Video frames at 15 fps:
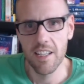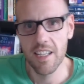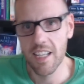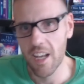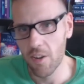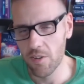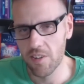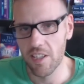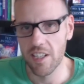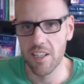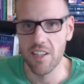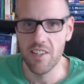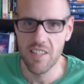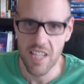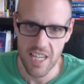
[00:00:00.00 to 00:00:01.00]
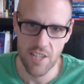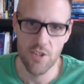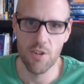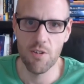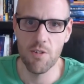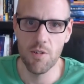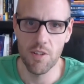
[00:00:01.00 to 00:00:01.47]
Celtic
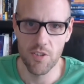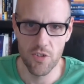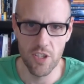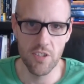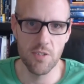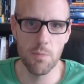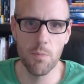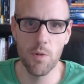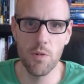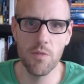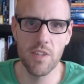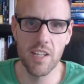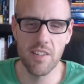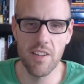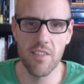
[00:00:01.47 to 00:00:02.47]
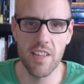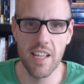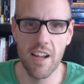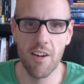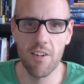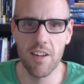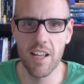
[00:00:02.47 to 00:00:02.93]
teacher who had just moved into
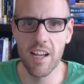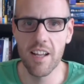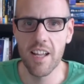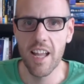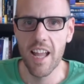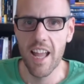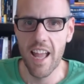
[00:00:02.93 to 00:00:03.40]
the area.